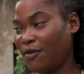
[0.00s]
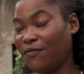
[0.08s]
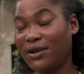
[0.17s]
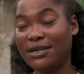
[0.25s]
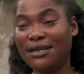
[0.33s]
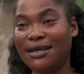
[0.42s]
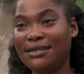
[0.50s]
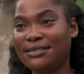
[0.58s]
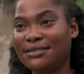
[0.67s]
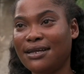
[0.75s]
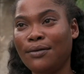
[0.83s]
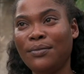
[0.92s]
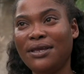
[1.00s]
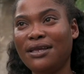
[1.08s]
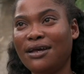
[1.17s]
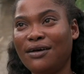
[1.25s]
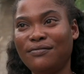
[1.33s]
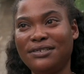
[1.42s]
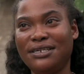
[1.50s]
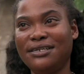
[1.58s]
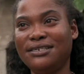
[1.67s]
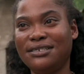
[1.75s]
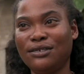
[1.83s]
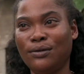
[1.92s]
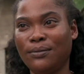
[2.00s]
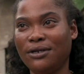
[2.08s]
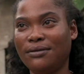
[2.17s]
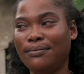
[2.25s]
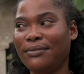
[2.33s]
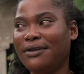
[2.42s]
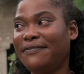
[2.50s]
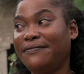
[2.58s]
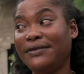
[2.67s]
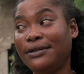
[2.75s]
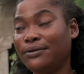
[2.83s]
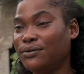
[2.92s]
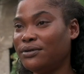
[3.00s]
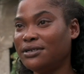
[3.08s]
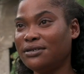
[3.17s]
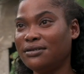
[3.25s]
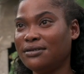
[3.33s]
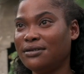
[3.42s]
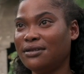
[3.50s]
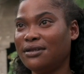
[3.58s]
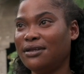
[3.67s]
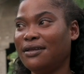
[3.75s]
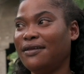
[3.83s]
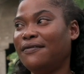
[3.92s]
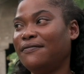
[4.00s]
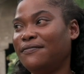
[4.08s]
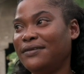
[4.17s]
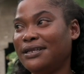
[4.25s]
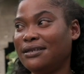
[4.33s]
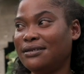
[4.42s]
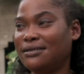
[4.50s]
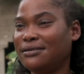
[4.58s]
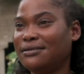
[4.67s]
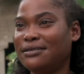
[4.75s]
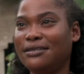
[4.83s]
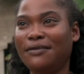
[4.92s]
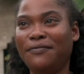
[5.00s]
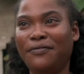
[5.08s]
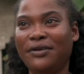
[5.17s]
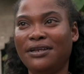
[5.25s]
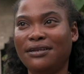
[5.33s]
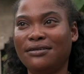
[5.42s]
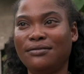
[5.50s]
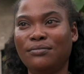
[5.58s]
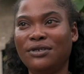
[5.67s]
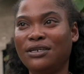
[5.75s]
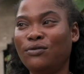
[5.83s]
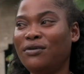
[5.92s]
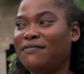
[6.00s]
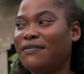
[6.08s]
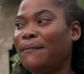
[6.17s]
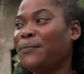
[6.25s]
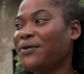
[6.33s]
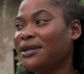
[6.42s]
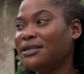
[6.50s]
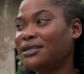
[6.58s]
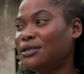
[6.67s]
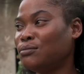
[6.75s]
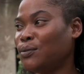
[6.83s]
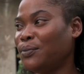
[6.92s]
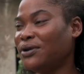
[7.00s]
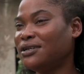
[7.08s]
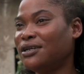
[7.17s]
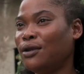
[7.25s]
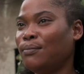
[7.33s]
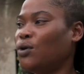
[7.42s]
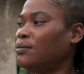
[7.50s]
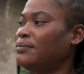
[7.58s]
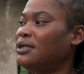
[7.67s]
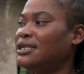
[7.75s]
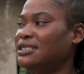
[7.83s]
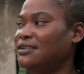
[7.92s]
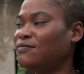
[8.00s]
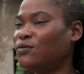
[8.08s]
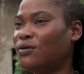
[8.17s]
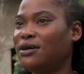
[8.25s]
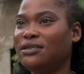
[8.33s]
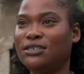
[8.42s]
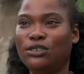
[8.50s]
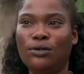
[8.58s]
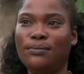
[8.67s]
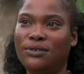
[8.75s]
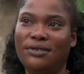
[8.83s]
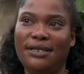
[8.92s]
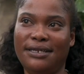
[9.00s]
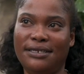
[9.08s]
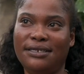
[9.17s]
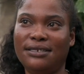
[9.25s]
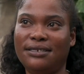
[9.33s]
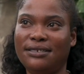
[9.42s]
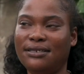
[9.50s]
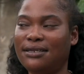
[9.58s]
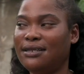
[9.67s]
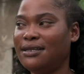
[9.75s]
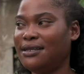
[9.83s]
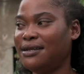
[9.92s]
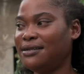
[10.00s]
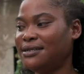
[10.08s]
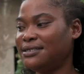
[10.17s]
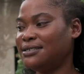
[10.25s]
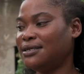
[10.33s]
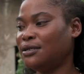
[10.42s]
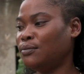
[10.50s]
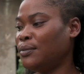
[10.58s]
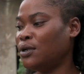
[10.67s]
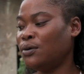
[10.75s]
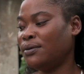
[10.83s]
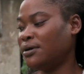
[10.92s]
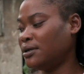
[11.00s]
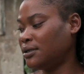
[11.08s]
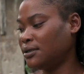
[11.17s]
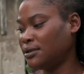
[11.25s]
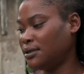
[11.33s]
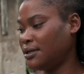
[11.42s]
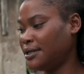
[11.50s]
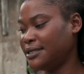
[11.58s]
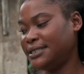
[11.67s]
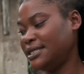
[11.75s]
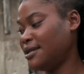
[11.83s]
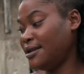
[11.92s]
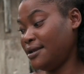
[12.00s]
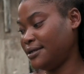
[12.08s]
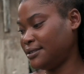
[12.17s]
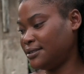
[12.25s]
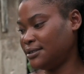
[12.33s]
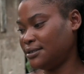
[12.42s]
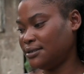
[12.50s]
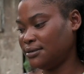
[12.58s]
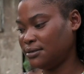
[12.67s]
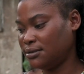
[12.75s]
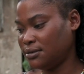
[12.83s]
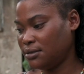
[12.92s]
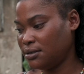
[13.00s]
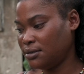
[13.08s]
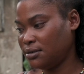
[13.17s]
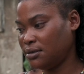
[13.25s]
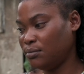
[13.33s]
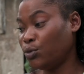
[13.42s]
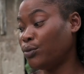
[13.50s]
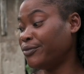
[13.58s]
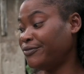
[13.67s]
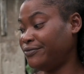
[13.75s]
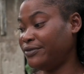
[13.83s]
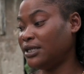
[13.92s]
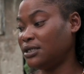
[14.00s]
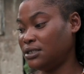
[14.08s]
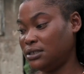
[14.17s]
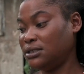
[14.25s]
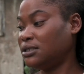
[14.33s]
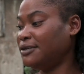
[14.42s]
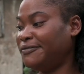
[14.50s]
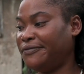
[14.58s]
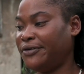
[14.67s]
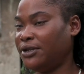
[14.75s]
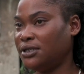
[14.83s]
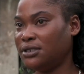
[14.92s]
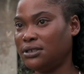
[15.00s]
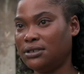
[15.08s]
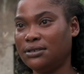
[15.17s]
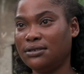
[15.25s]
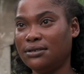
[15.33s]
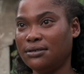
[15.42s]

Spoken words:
From the last time, I have sex, you know, man. I feel good, you know. Feel different. I don't know if I'm pregnant, I'm pregnant, but I not even want to jump to that yet. You understand? I don't want to say that. But I feel different.